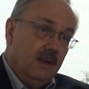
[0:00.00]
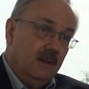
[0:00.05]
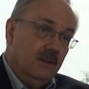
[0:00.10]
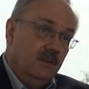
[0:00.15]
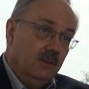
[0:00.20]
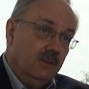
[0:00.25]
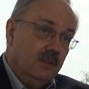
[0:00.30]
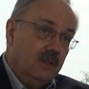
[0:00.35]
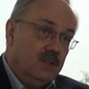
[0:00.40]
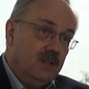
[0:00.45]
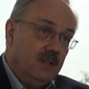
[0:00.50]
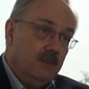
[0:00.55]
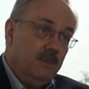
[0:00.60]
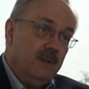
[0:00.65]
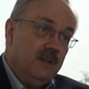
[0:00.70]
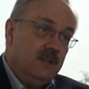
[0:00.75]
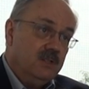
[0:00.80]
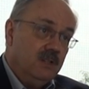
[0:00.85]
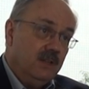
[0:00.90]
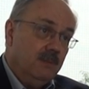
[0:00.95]
So the
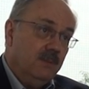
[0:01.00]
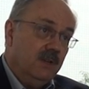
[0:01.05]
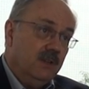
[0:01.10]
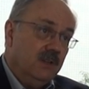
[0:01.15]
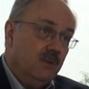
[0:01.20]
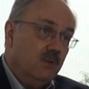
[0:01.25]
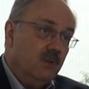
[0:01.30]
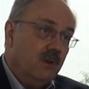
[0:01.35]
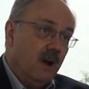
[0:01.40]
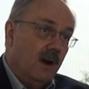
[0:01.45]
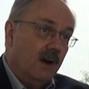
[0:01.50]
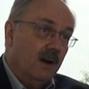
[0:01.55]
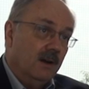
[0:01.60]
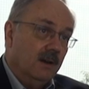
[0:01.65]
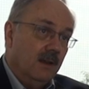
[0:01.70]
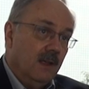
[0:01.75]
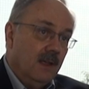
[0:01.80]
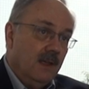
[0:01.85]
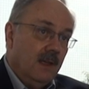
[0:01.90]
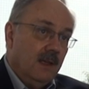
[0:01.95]
GPU
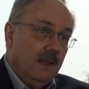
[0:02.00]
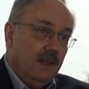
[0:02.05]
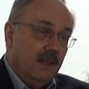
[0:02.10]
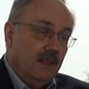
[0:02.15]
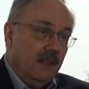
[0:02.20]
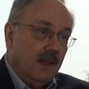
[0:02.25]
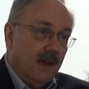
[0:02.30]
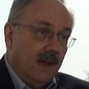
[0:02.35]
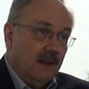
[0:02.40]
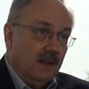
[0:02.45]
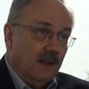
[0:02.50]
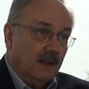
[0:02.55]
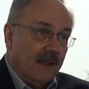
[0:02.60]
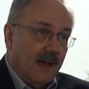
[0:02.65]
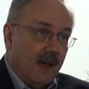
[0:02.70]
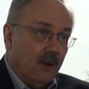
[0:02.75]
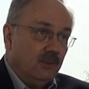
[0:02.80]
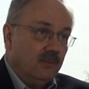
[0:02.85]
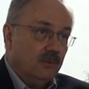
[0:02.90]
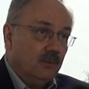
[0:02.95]
card that
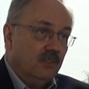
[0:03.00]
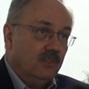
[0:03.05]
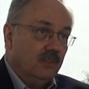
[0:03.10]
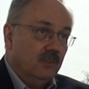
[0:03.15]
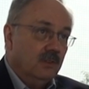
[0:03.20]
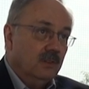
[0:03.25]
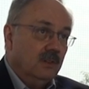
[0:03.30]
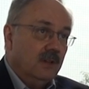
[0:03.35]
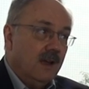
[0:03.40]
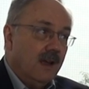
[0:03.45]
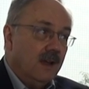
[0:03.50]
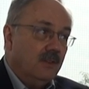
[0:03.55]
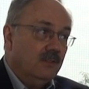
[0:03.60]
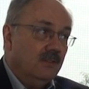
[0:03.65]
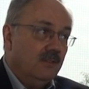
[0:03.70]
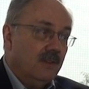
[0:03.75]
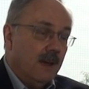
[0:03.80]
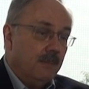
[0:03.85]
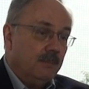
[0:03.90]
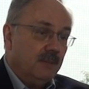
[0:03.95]
allows for certain kinds
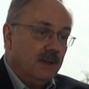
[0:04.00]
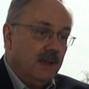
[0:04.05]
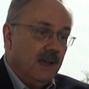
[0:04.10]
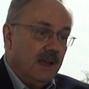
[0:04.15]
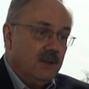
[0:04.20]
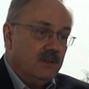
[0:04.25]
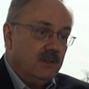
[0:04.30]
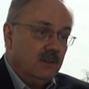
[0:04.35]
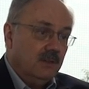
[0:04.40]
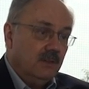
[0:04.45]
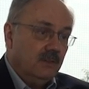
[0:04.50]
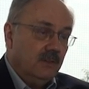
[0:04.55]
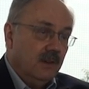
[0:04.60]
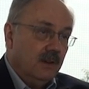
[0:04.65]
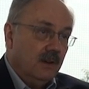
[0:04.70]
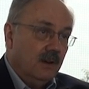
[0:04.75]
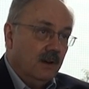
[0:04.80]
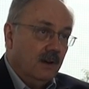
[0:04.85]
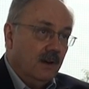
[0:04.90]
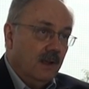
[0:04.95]
of applications
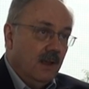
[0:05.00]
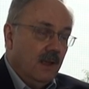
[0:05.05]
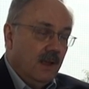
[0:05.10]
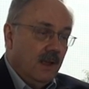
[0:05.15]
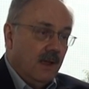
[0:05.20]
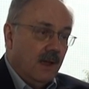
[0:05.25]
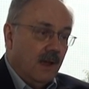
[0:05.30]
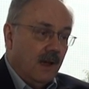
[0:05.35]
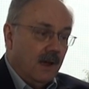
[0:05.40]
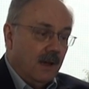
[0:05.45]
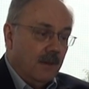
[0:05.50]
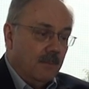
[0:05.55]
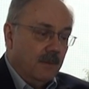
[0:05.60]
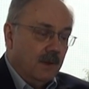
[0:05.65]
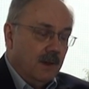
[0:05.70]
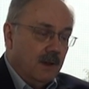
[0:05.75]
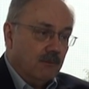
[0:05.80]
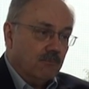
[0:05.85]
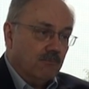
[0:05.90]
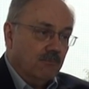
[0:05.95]
that are
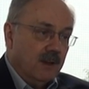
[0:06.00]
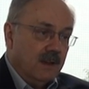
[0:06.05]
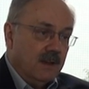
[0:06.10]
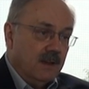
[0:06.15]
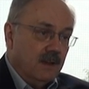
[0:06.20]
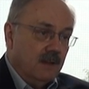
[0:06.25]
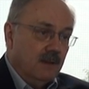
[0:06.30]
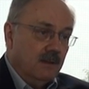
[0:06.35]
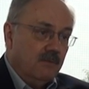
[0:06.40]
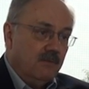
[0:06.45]
written